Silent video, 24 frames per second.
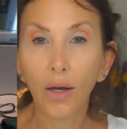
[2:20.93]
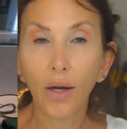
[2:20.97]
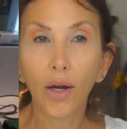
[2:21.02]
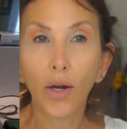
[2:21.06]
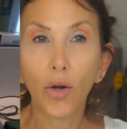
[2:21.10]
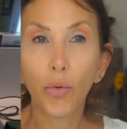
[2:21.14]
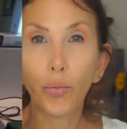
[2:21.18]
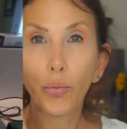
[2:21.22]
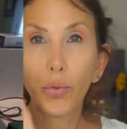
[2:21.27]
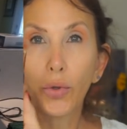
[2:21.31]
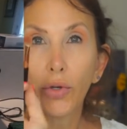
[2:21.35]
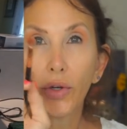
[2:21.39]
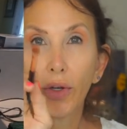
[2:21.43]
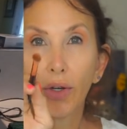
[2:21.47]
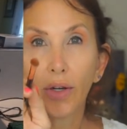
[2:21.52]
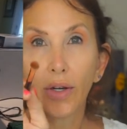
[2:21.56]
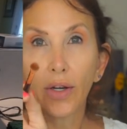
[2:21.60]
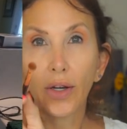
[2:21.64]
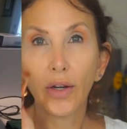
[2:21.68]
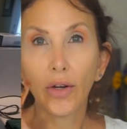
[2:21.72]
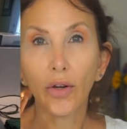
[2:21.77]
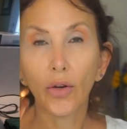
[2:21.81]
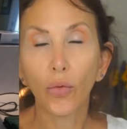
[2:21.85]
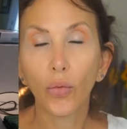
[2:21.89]
I'll put it
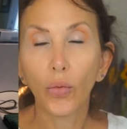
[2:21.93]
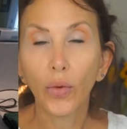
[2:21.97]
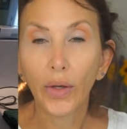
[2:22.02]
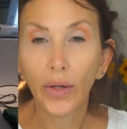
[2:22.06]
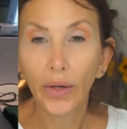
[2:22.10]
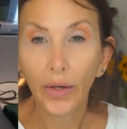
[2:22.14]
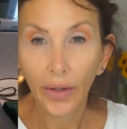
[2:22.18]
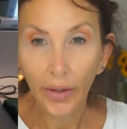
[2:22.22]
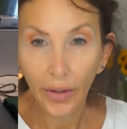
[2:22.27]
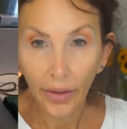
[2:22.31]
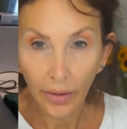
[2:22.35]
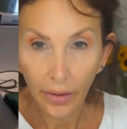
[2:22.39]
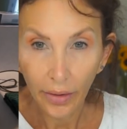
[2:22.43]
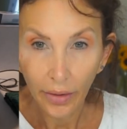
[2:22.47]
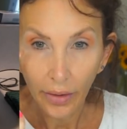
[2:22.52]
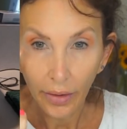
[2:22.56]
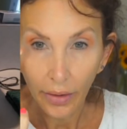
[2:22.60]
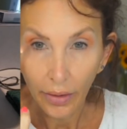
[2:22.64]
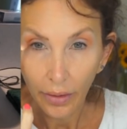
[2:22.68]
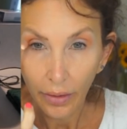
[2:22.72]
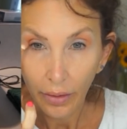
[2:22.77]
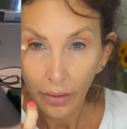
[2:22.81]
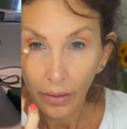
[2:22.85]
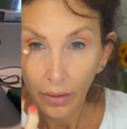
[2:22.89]
here when I,
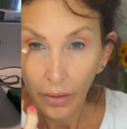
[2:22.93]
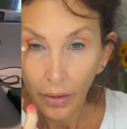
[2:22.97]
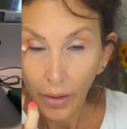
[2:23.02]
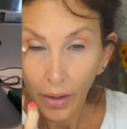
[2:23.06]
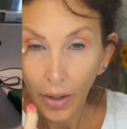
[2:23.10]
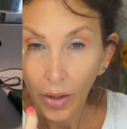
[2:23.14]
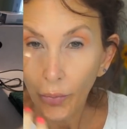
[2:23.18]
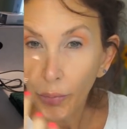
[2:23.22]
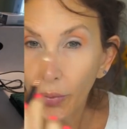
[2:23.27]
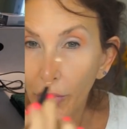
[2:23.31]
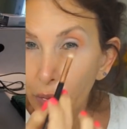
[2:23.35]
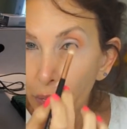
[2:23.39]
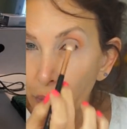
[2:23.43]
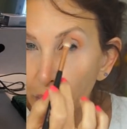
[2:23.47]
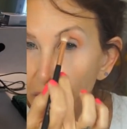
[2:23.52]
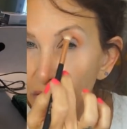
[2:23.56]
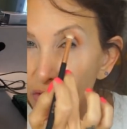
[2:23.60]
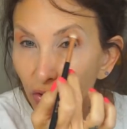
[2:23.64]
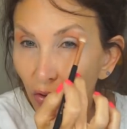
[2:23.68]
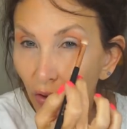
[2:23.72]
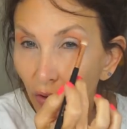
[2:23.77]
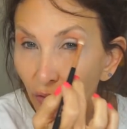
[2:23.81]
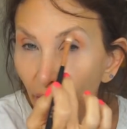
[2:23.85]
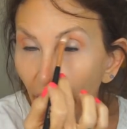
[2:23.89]
uh, I'll put a
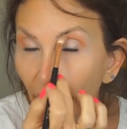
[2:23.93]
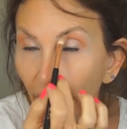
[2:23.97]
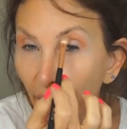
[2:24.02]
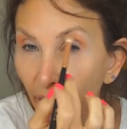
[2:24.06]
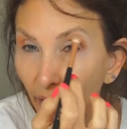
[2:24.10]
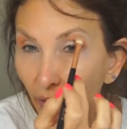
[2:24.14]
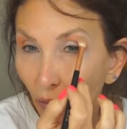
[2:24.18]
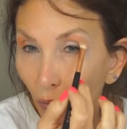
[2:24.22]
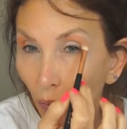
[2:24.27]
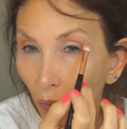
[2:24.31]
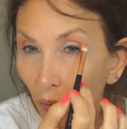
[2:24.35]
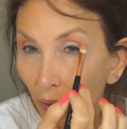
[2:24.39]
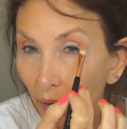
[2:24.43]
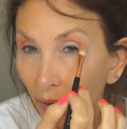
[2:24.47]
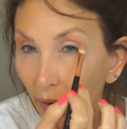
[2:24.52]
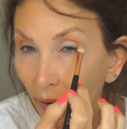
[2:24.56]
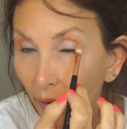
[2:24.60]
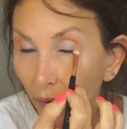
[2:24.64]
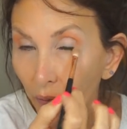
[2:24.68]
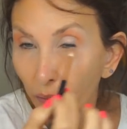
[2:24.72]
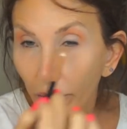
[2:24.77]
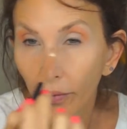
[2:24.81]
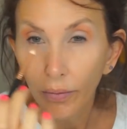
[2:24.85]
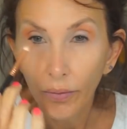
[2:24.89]
picture of it there when
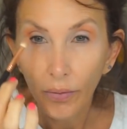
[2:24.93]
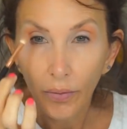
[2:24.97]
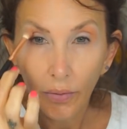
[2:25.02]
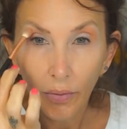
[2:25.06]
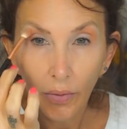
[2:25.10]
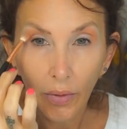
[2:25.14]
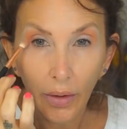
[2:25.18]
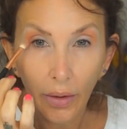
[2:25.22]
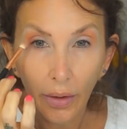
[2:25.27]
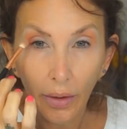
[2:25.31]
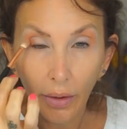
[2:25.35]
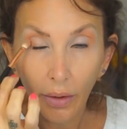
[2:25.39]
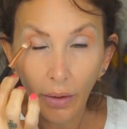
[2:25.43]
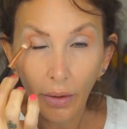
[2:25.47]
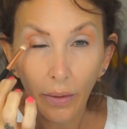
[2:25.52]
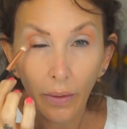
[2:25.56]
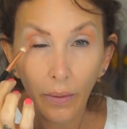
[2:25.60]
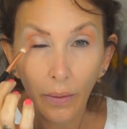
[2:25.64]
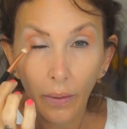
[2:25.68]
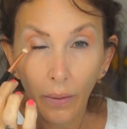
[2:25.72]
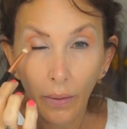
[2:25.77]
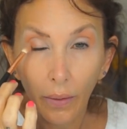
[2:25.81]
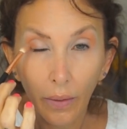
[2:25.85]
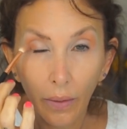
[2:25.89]
I edit.
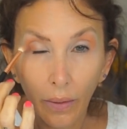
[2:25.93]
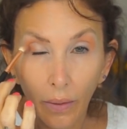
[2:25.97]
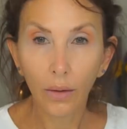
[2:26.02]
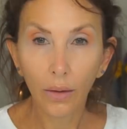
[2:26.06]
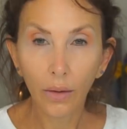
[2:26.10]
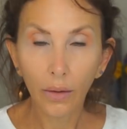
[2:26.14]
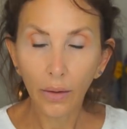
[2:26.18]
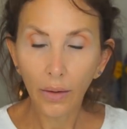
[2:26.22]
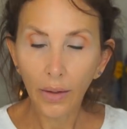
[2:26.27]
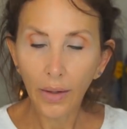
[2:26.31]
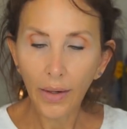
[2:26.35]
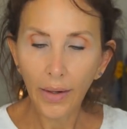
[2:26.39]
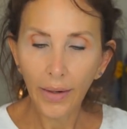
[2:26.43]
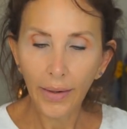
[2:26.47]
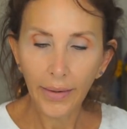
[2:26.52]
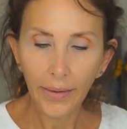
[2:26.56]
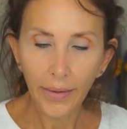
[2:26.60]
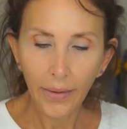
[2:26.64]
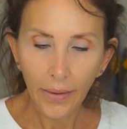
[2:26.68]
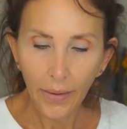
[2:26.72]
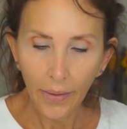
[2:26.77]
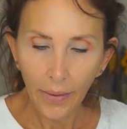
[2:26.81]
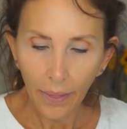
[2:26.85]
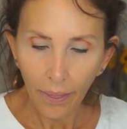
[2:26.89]
All right,
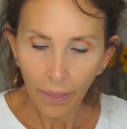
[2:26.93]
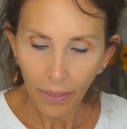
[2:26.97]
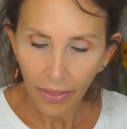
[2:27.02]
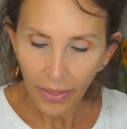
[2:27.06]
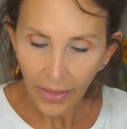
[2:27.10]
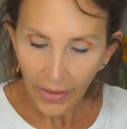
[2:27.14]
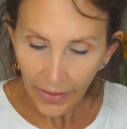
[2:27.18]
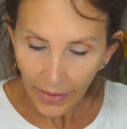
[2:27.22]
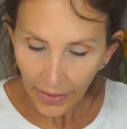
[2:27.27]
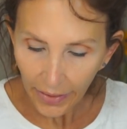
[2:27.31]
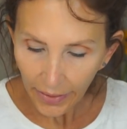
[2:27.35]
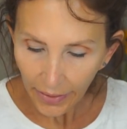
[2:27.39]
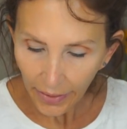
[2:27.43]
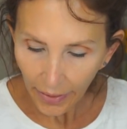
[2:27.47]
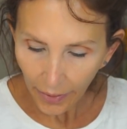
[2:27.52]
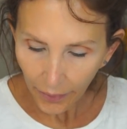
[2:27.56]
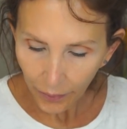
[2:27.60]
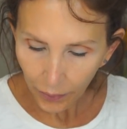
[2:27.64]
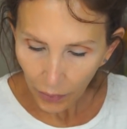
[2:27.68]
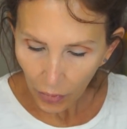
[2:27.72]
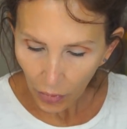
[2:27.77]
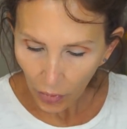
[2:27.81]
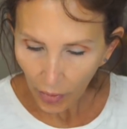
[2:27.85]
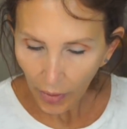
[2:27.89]
then
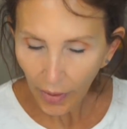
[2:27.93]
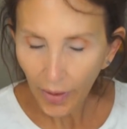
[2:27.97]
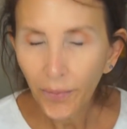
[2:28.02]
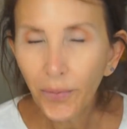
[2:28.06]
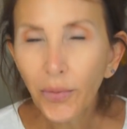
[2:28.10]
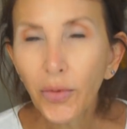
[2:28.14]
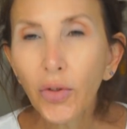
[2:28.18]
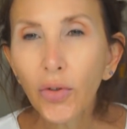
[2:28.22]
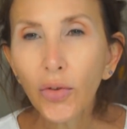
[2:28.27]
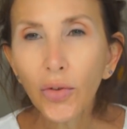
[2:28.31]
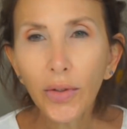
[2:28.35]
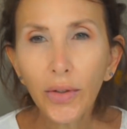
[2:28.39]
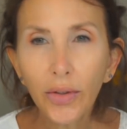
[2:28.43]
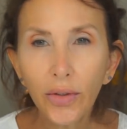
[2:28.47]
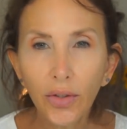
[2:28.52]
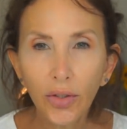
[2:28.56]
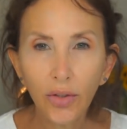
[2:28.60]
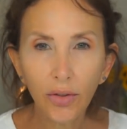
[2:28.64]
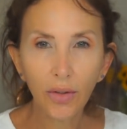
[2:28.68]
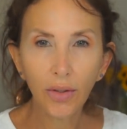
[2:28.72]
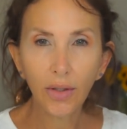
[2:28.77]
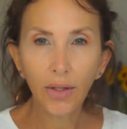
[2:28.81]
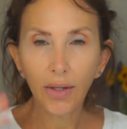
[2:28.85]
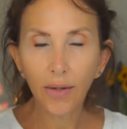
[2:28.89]
I'm, go I'm going
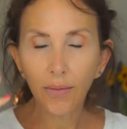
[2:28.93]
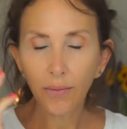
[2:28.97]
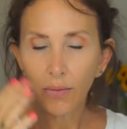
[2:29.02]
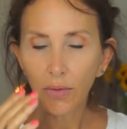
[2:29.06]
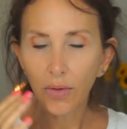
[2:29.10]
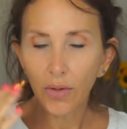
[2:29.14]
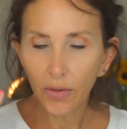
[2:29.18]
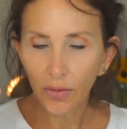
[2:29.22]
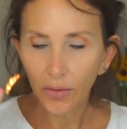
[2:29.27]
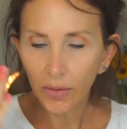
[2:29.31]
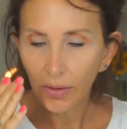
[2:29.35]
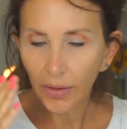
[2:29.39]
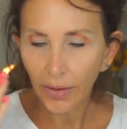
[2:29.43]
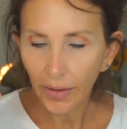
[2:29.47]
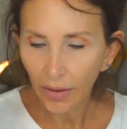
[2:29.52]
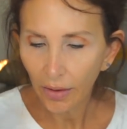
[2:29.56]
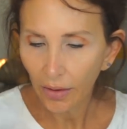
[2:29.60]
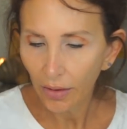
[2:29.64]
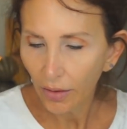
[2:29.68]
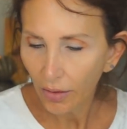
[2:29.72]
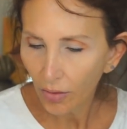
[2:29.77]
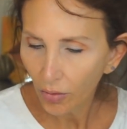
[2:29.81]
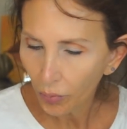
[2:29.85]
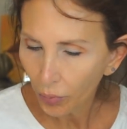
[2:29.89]
to keep the lid
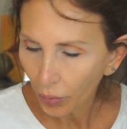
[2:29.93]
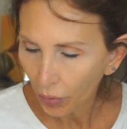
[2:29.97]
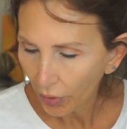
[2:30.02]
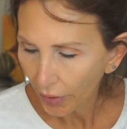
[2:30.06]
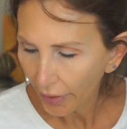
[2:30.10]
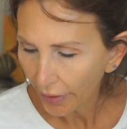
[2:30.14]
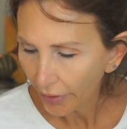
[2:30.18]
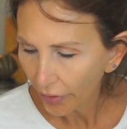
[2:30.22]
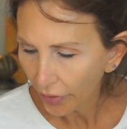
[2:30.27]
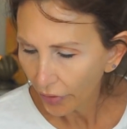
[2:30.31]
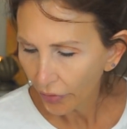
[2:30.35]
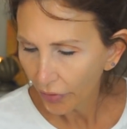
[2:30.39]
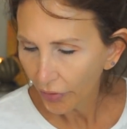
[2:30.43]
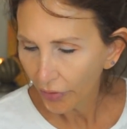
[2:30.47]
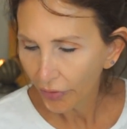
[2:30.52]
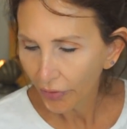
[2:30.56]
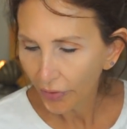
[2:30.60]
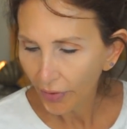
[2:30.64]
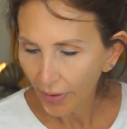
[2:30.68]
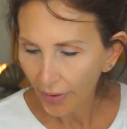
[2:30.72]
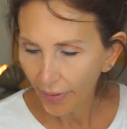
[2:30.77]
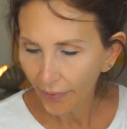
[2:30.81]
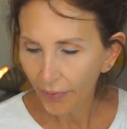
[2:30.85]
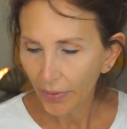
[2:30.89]
a little brighter this
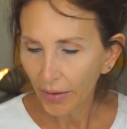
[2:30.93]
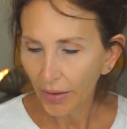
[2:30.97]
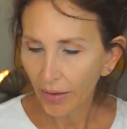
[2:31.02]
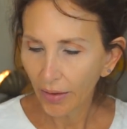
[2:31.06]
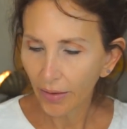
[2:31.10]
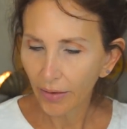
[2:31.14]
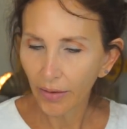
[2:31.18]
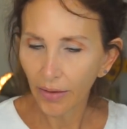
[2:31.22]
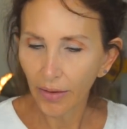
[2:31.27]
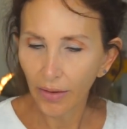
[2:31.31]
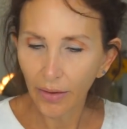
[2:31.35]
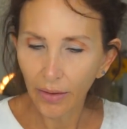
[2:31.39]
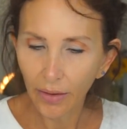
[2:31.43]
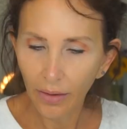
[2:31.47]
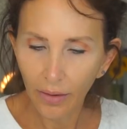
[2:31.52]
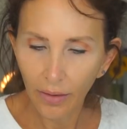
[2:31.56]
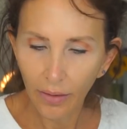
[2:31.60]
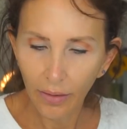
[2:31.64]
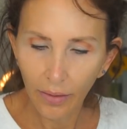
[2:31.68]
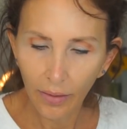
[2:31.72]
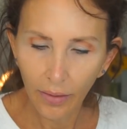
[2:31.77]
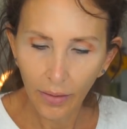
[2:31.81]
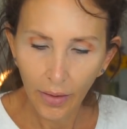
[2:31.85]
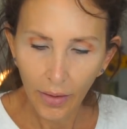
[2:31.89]
time than I did
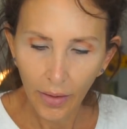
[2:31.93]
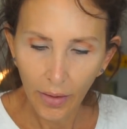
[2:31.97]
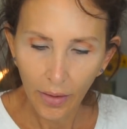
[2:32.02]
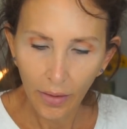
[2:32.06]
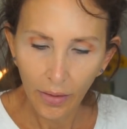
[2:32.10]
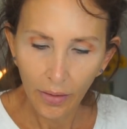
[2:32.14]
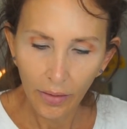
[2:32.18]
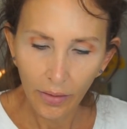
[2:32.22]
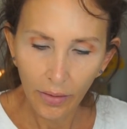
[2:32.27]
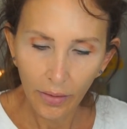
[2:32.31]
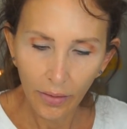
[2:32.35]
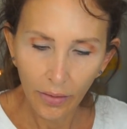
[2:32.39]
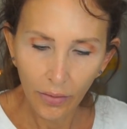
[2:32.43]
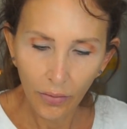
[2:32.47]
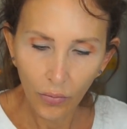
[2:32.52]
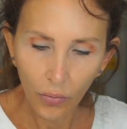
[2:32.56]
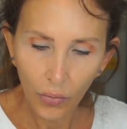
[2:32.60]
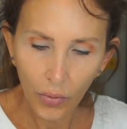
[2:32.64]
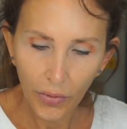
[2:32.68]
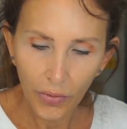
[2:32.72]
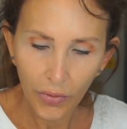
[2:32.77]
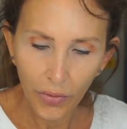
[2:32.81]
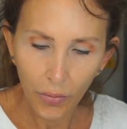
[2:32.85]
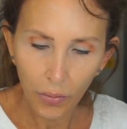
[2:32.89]

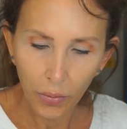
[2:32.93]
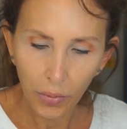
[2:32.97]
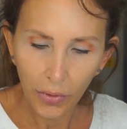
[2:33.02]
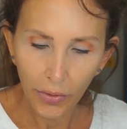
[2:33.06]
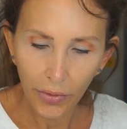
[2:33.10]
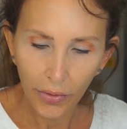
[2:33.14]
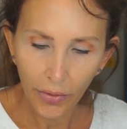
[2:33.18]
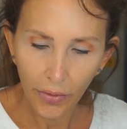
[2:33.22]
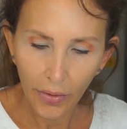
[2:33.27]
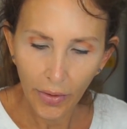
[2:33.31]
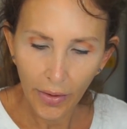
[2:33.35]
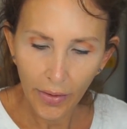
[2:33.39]
with the blue.